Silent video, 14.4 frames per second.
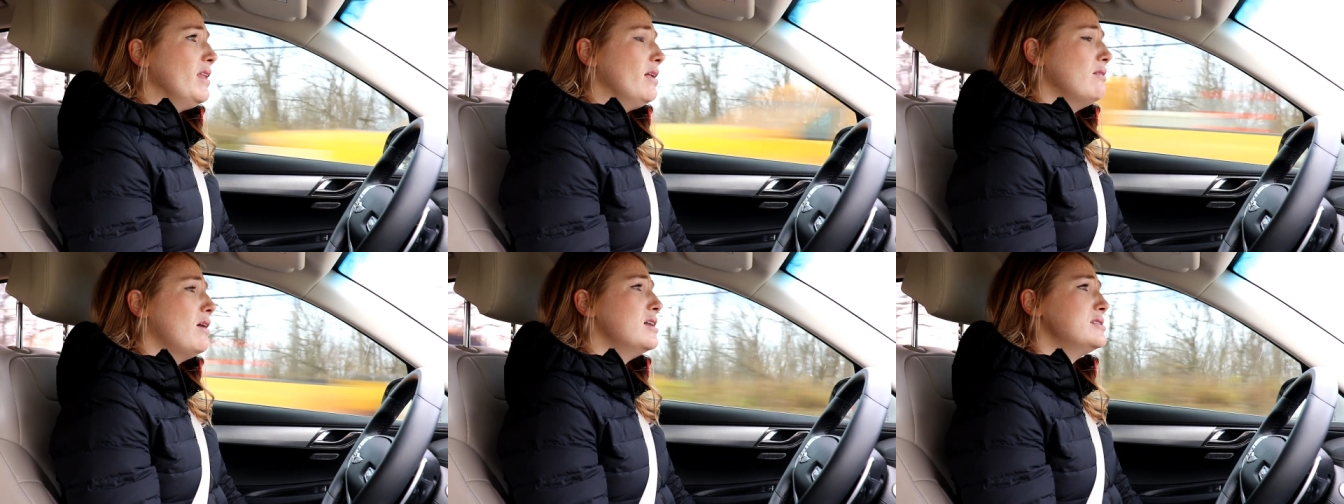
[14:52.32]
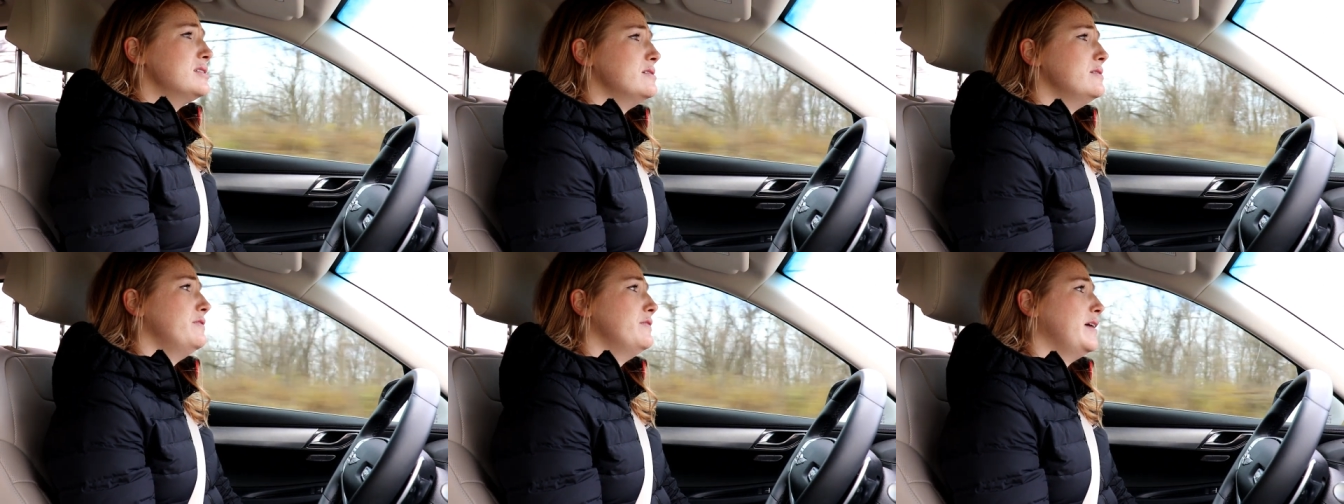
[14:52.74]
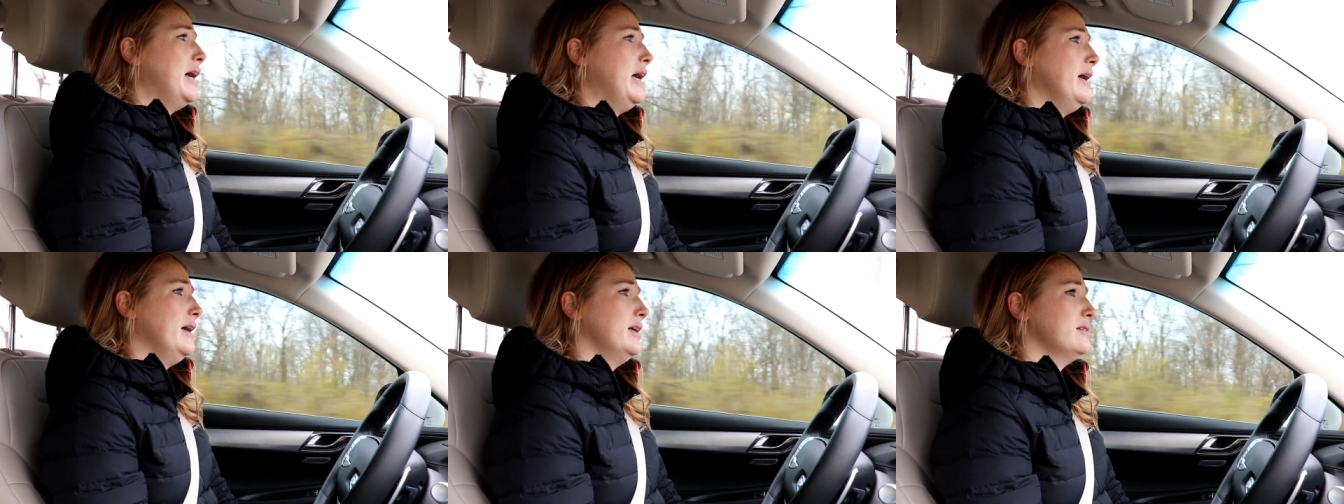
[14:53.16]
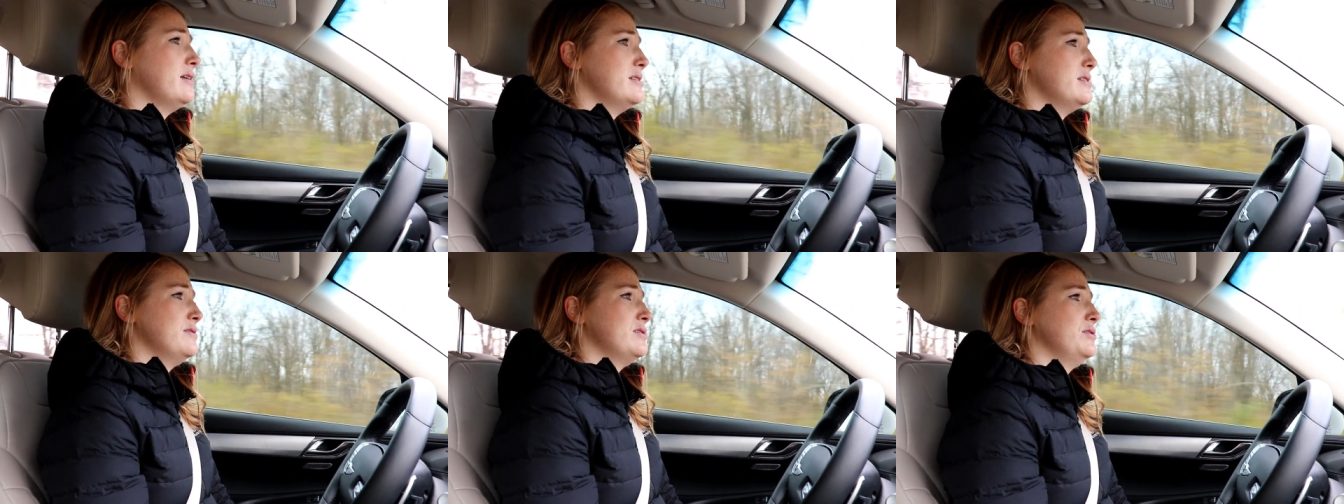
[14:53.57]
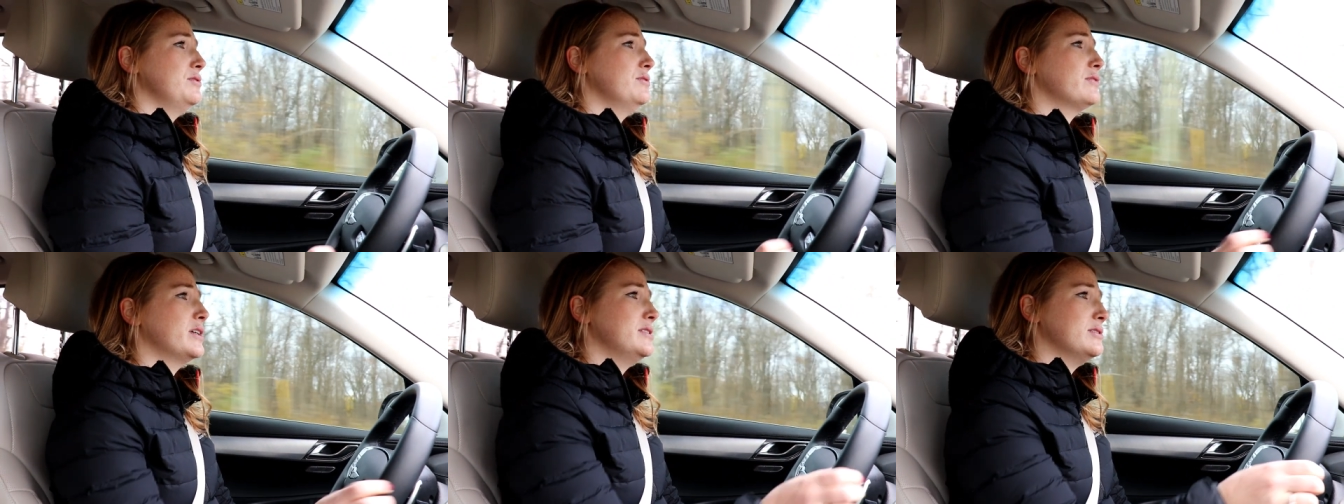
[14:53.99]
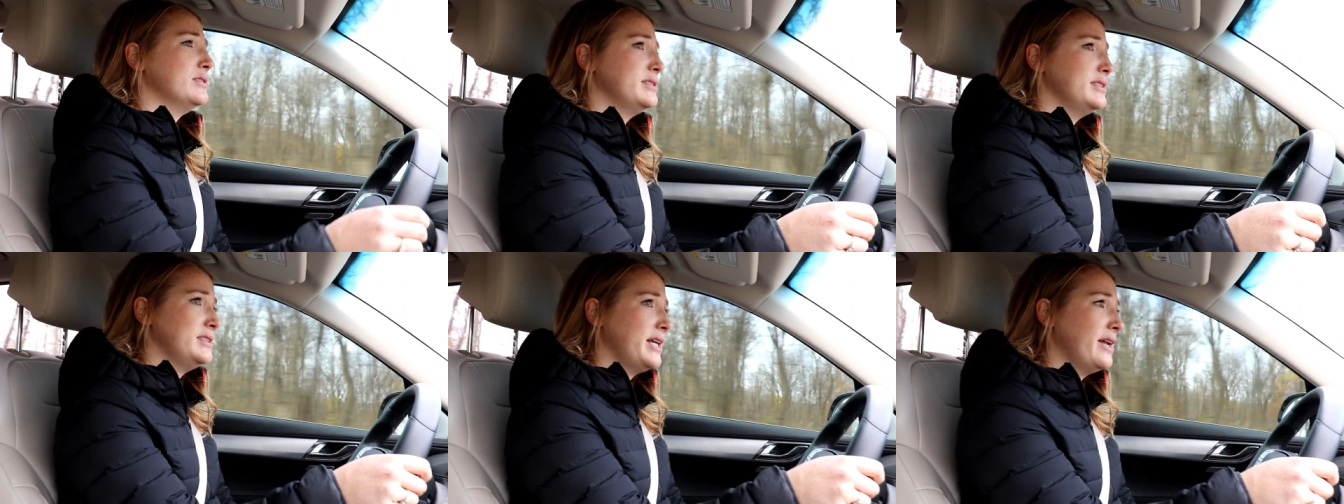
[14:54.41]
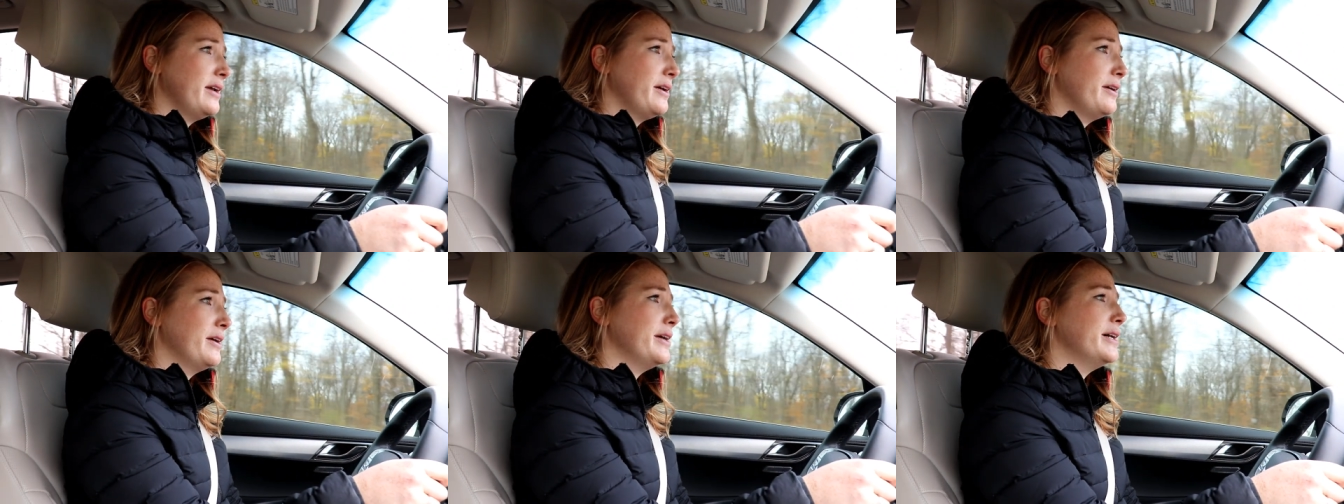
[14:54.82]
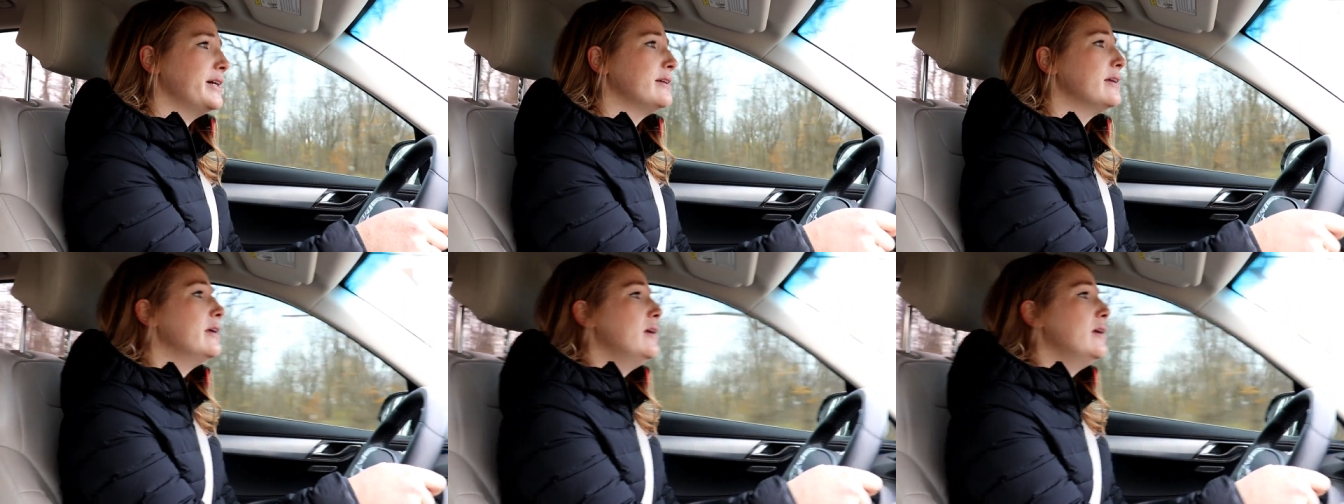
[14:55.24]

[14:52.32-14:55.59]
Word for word: Lots of uh, lots of student rentals in that area,